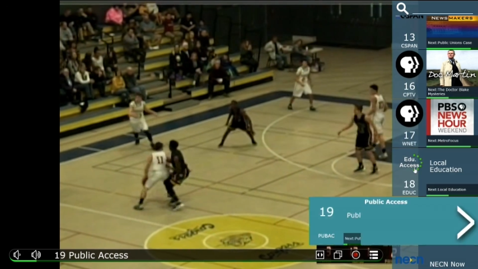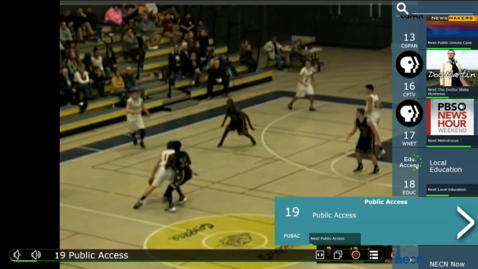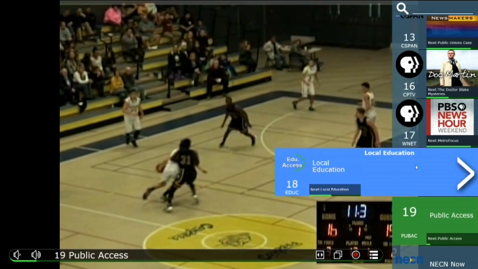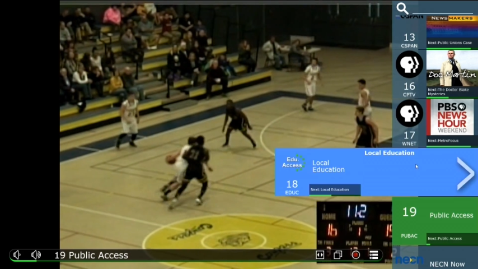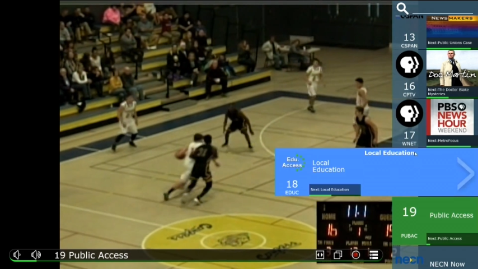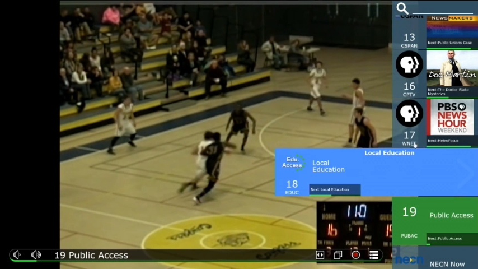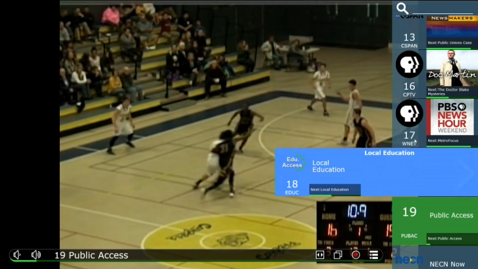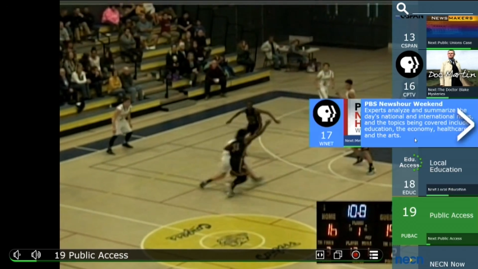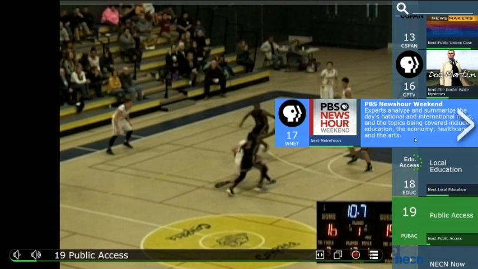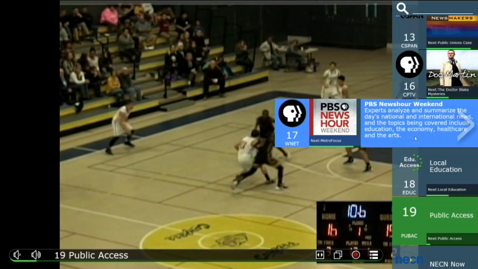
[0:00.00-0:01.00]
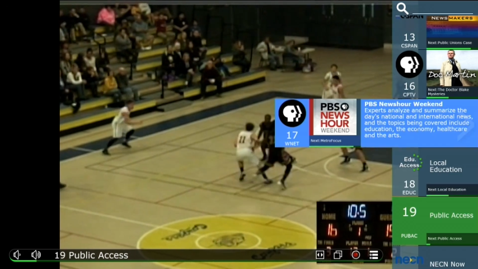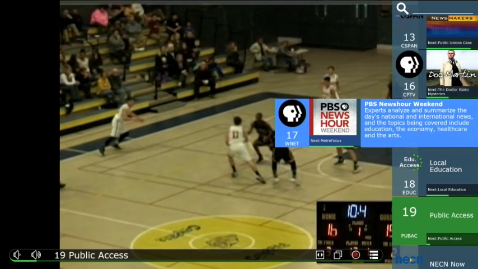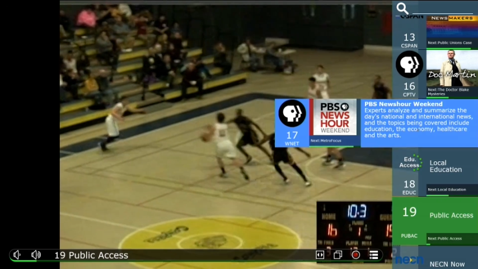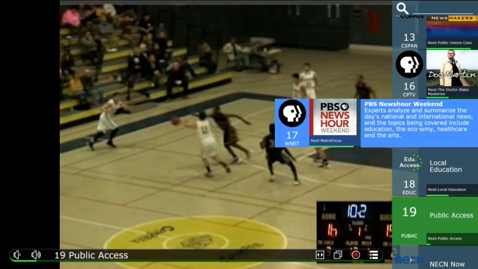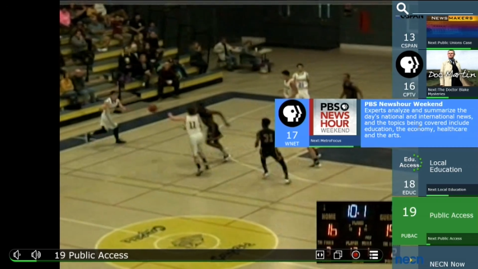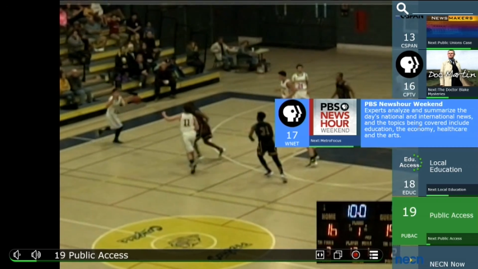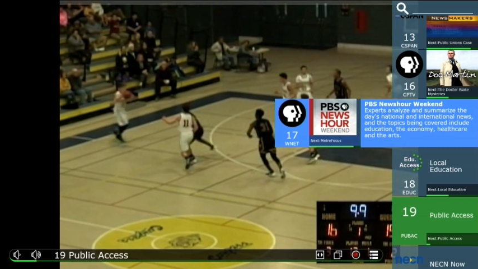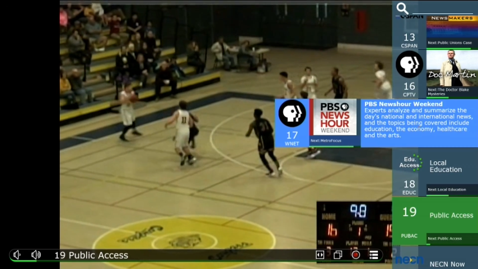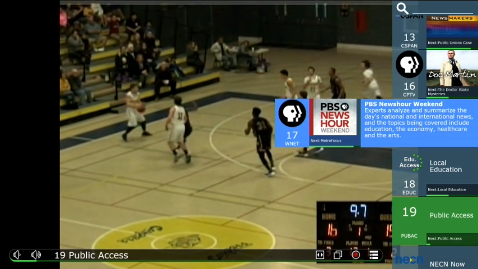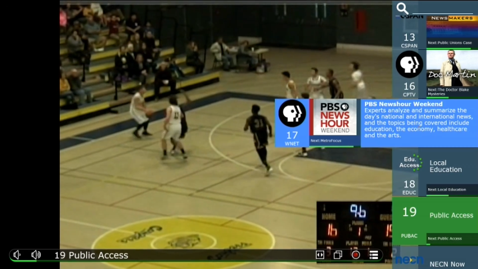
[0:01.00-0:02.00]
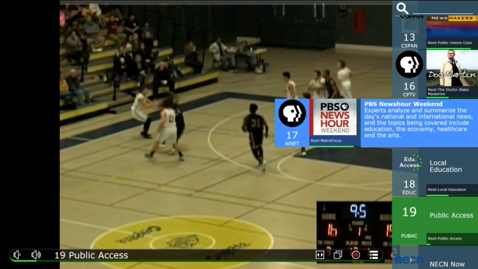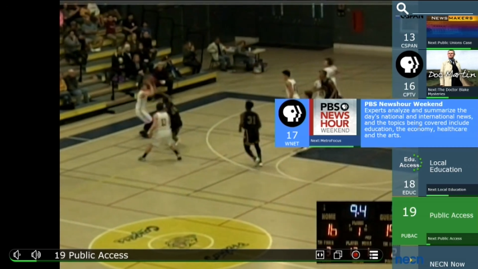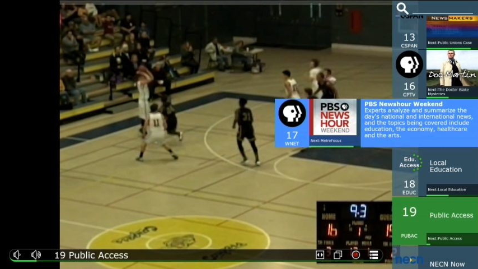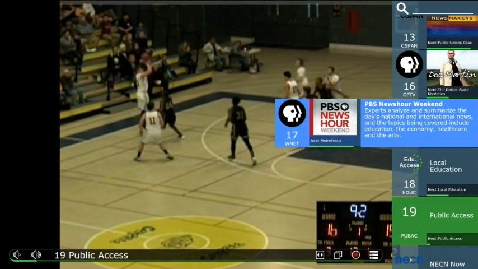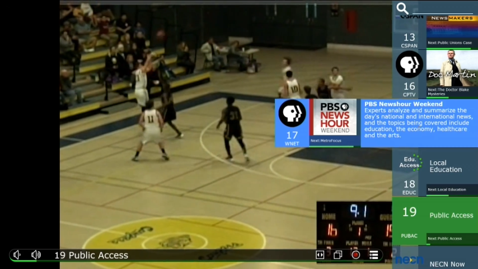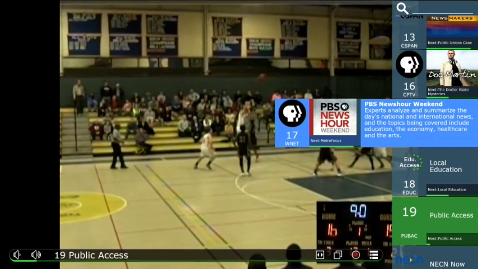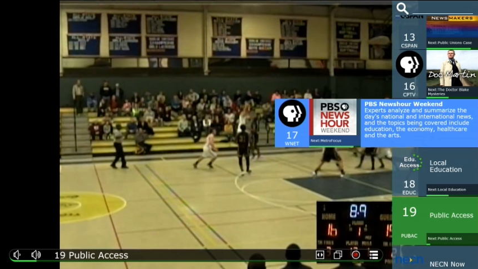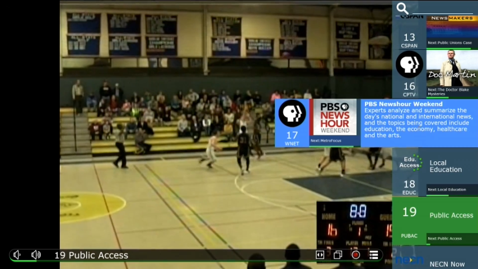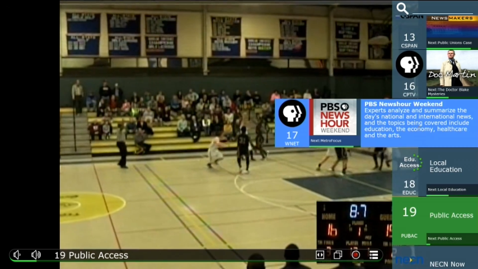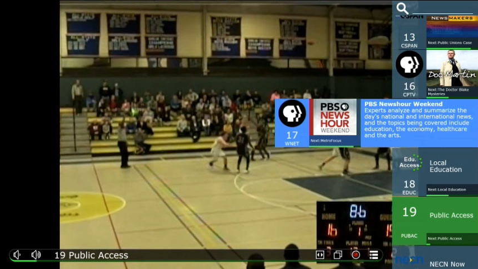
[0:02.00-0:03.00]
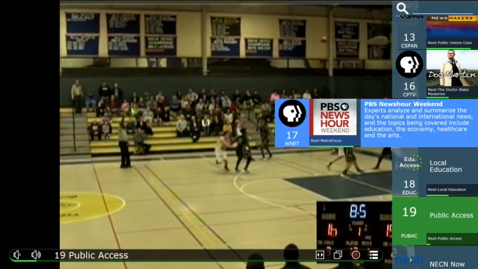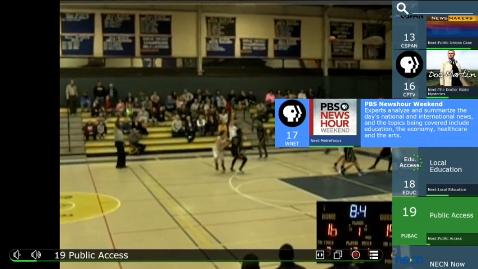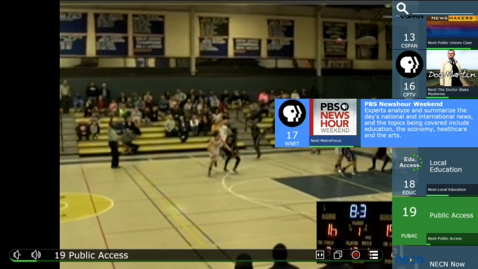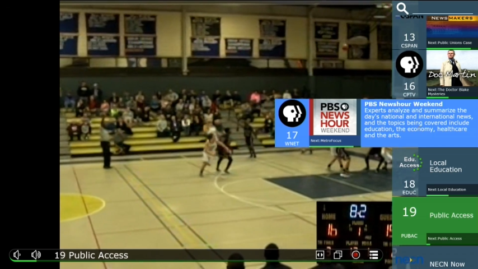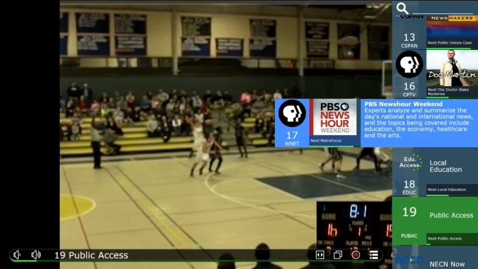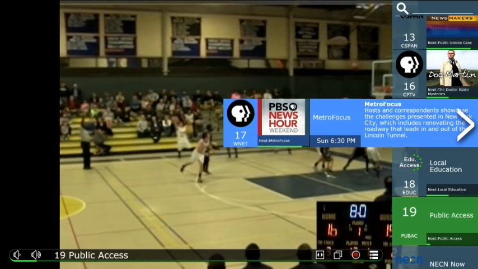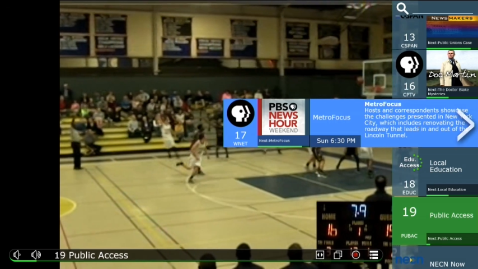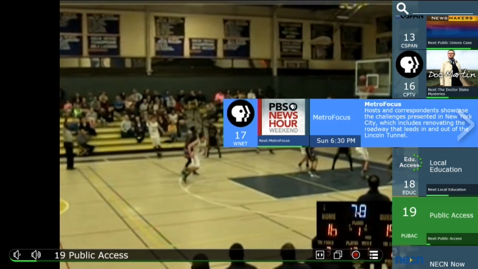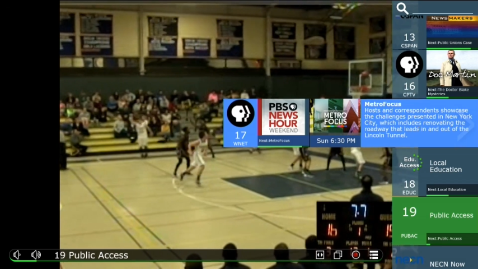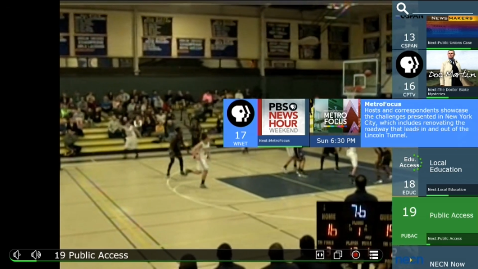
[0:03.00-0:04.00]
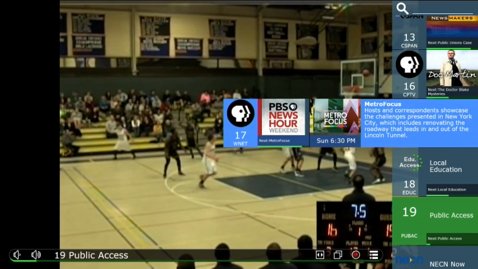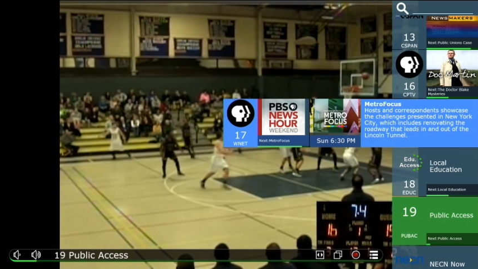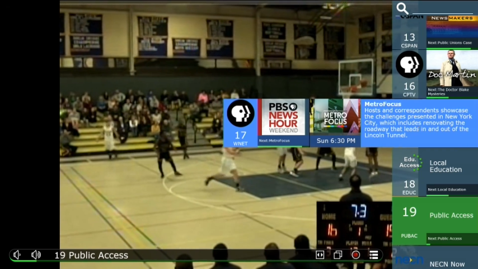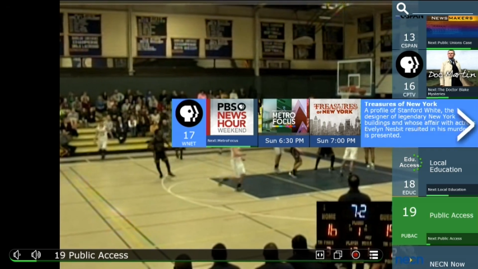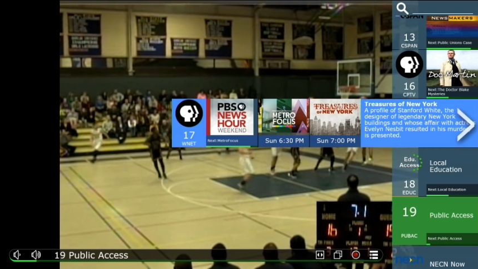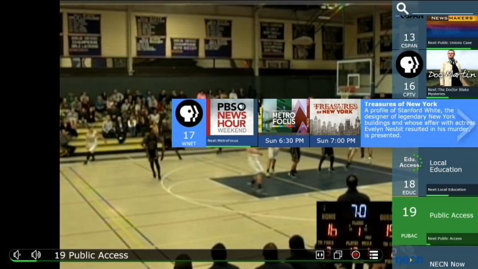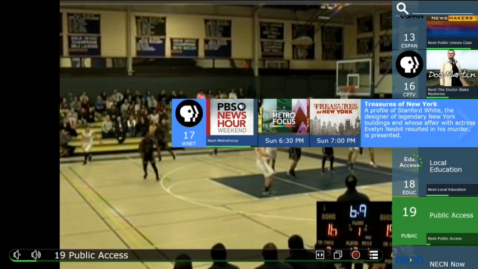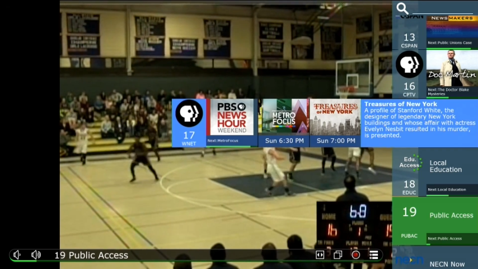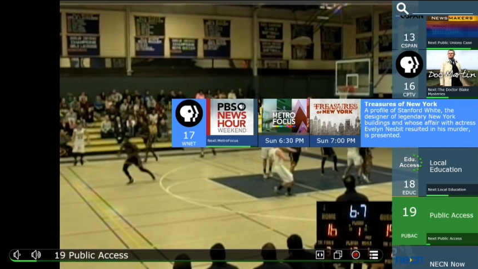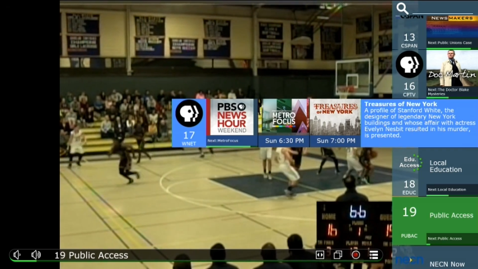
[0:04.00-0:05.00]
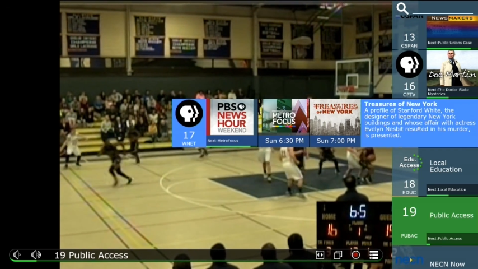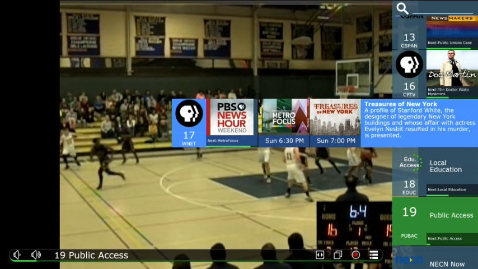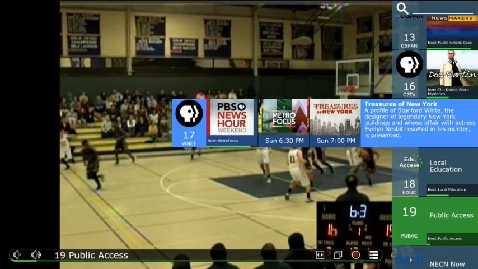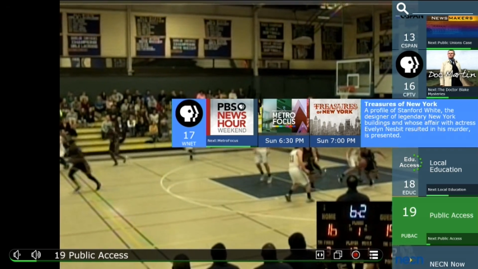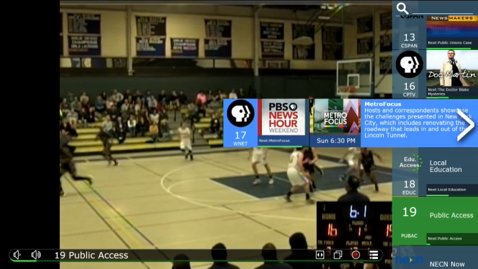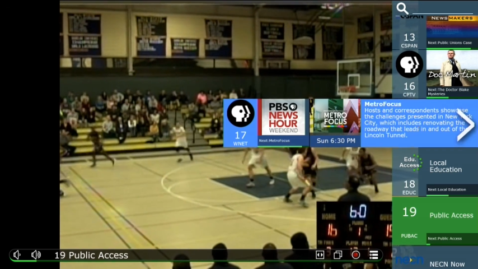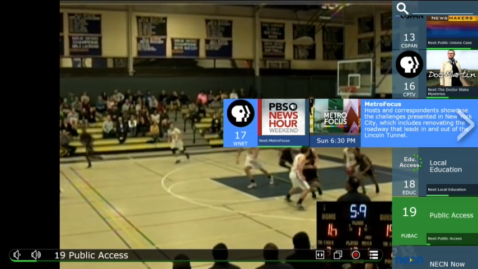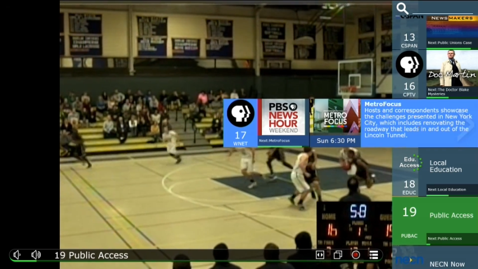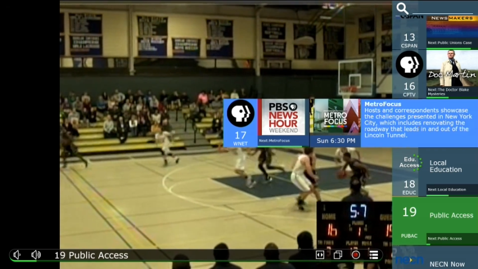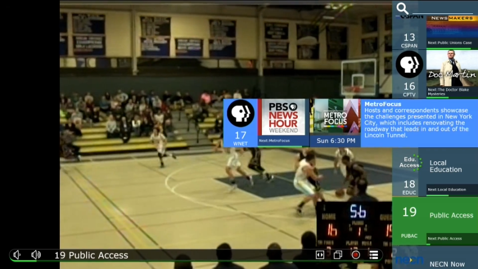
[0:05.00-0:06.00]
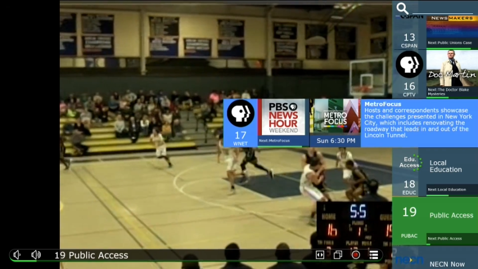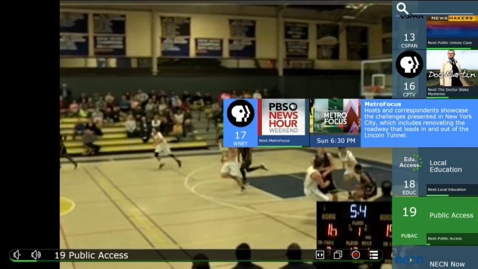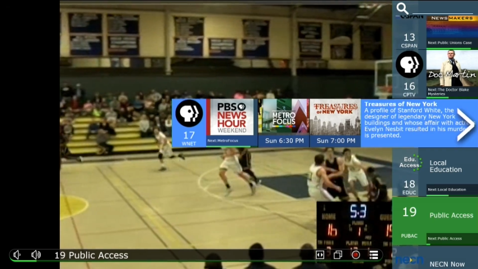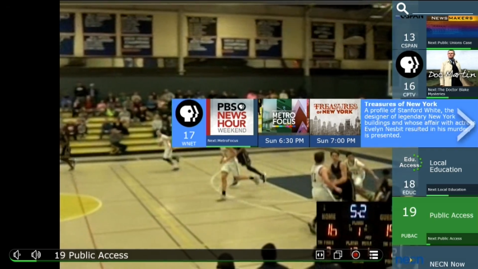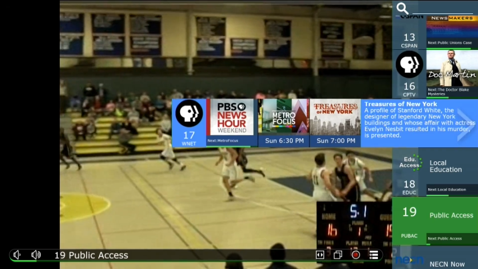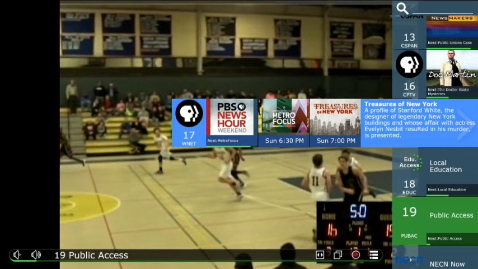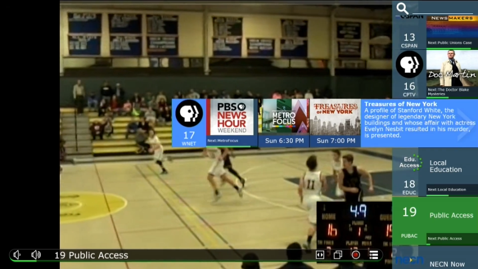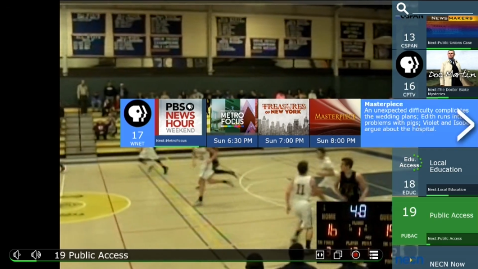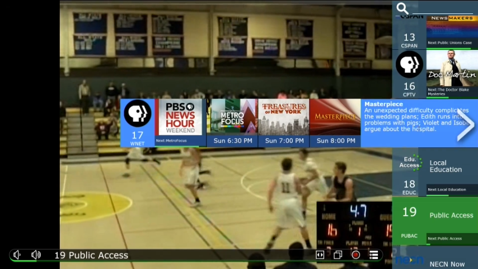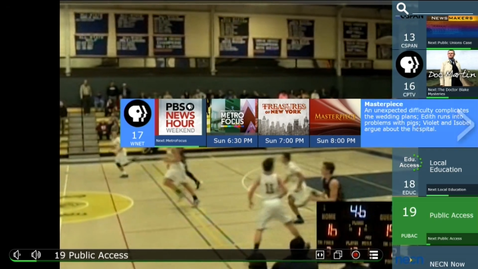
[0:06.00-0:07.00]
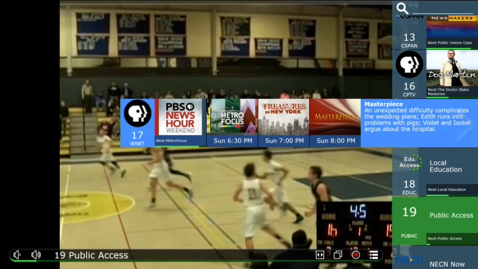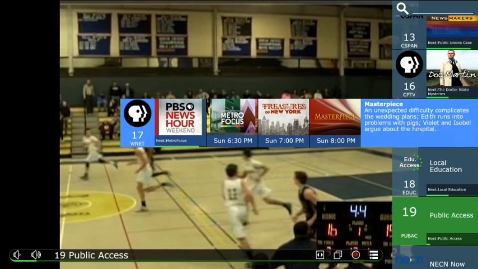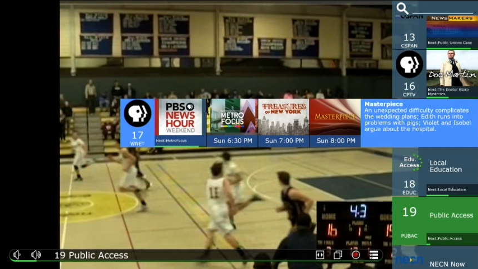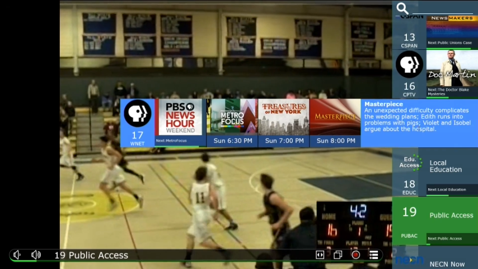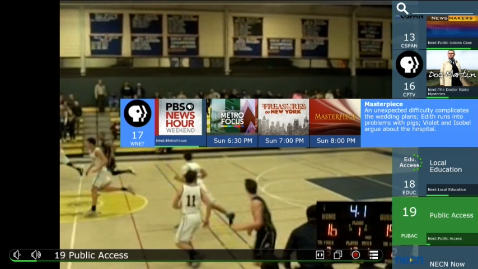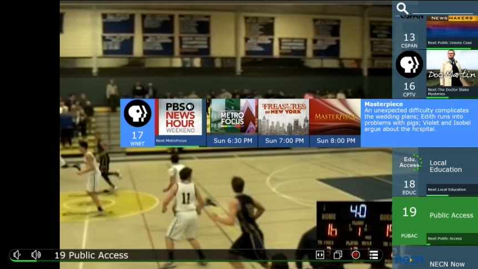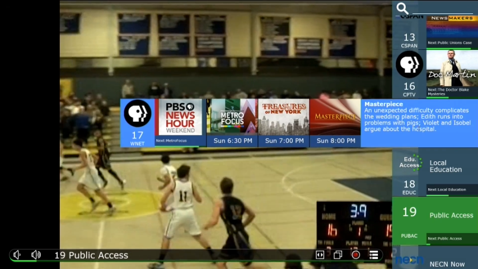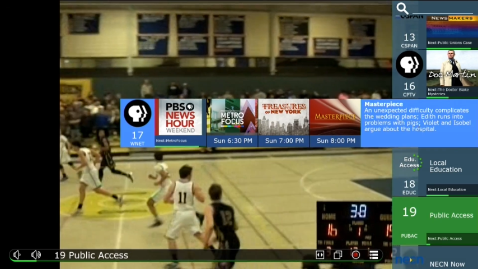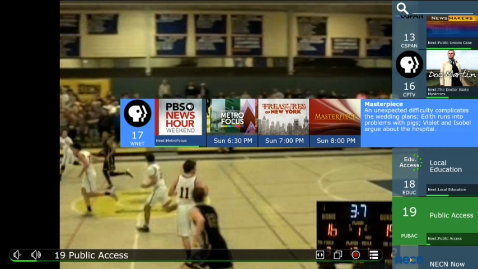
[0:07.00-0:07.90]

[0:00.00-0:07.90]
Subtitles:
(no speaker visible)